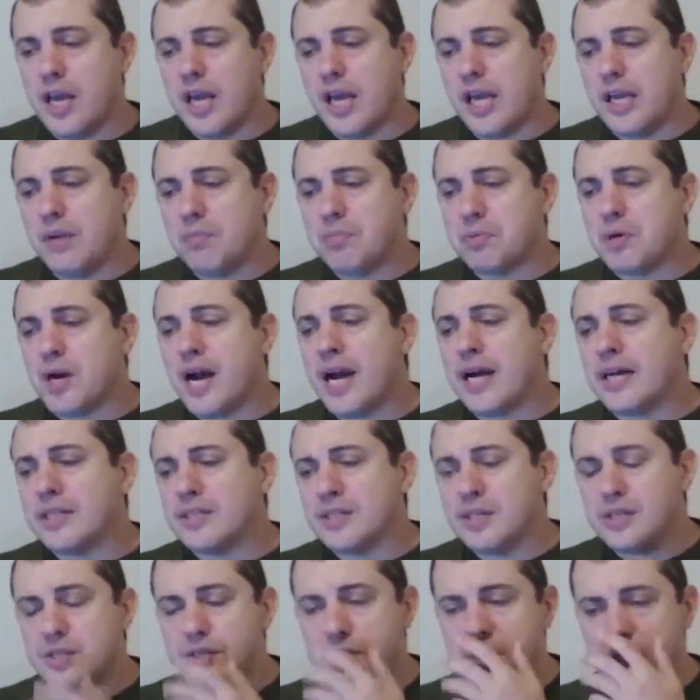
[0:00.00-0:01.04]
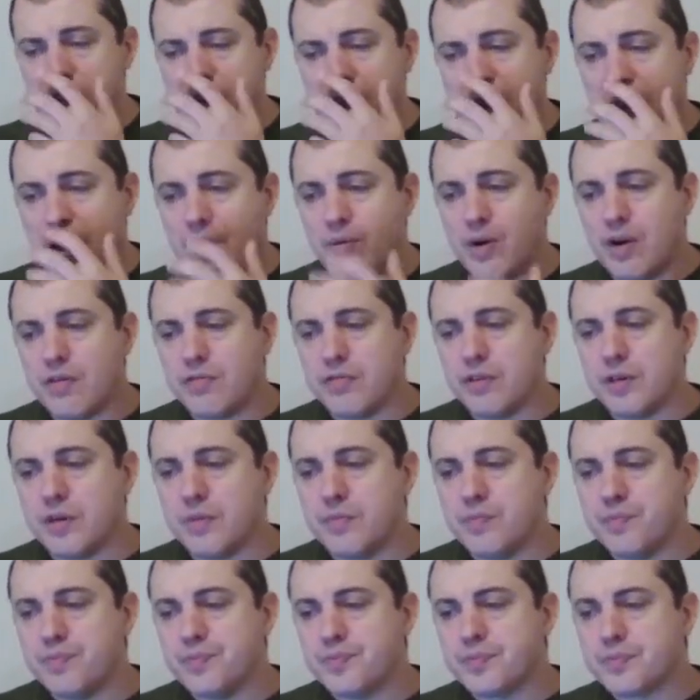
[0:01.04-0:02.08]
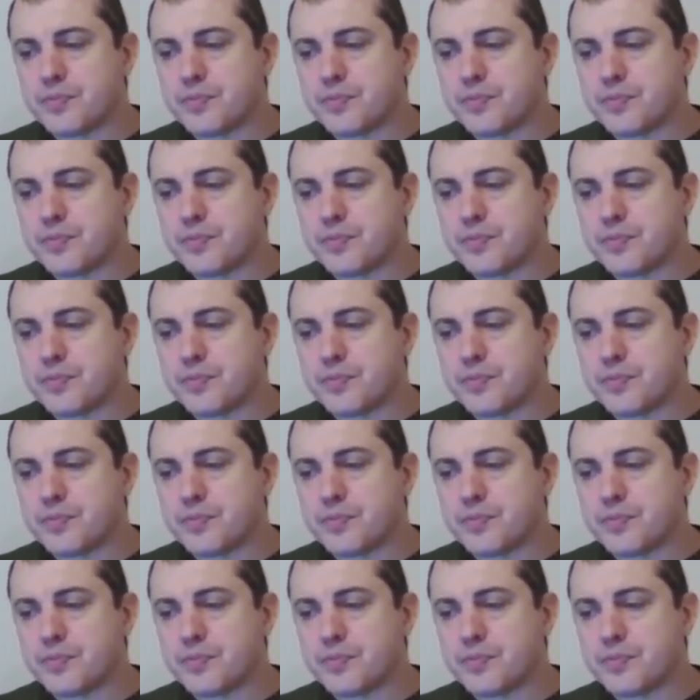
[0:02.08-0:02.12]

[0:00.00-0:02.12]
In practice, however,